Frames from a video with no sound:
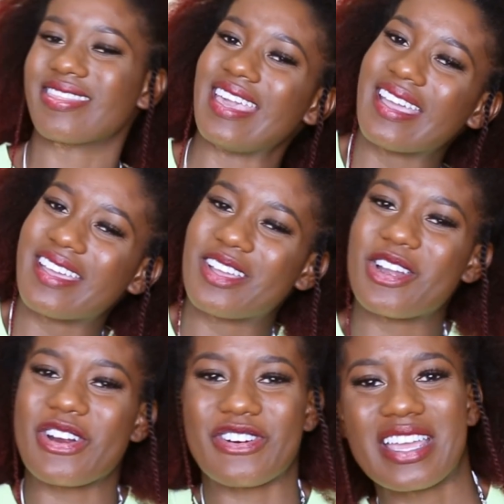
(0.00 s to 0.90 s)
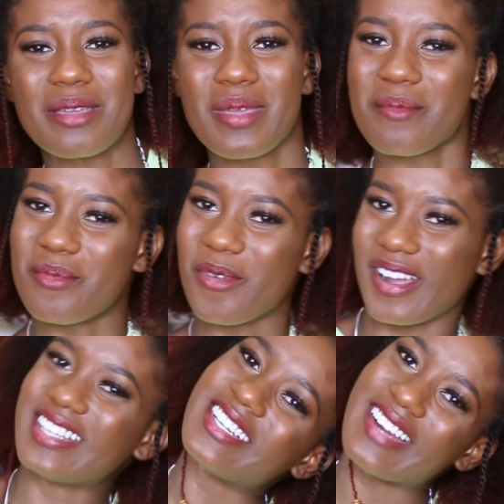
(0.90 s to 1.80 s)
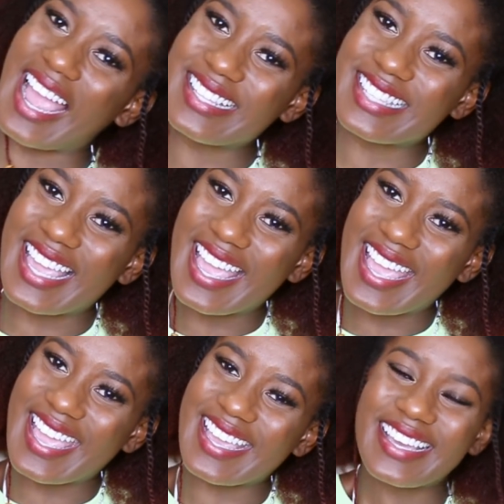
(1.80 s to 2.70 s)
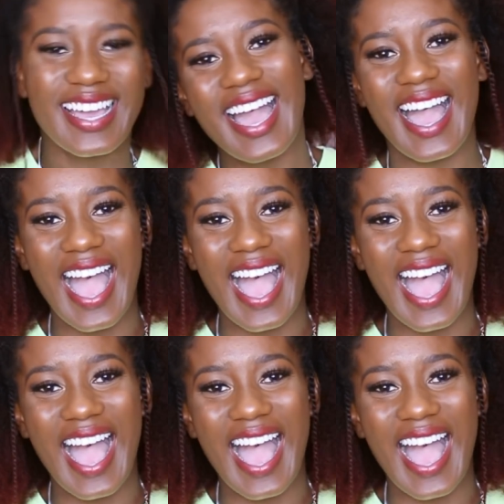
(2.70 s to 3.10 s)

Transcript: Thick, creamy, moisturizing.